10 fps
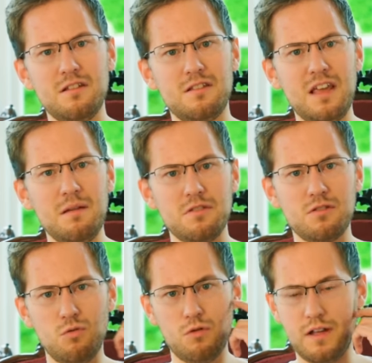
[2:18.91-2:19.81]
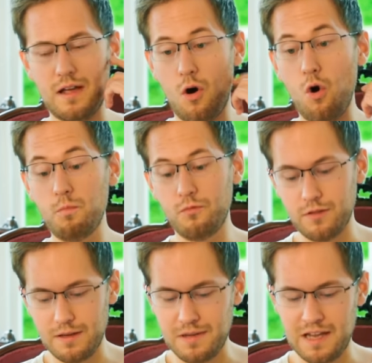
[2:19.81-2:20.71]
the same story,
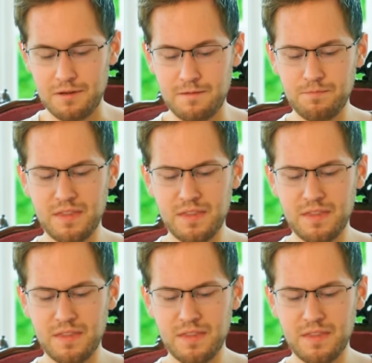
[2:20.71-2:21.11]
hopefully, maybe.